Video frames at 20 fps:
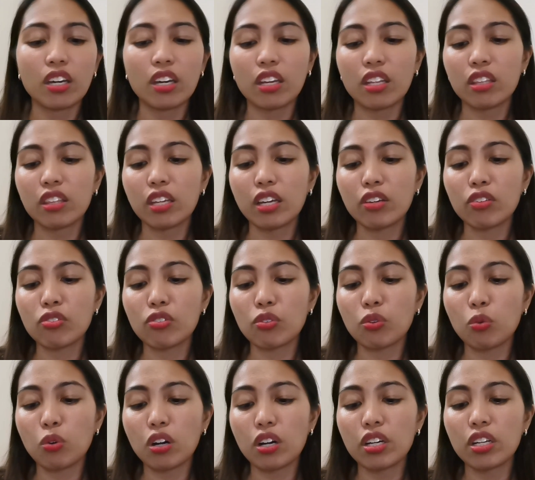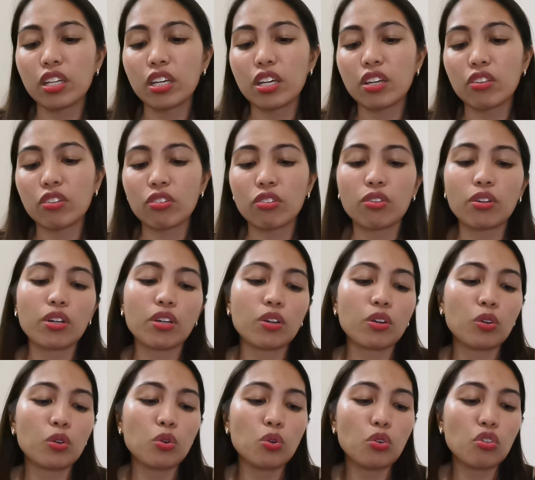And next one is
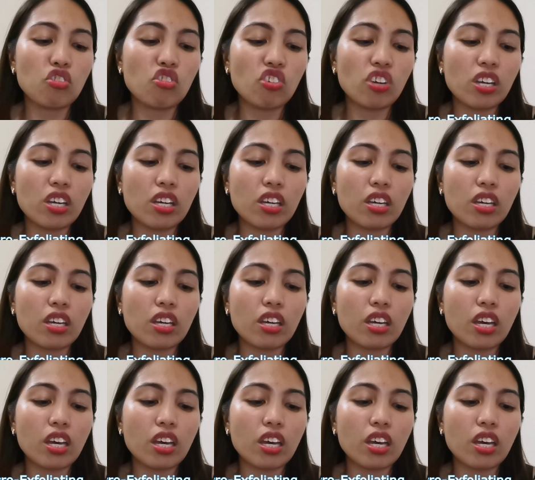their Kujic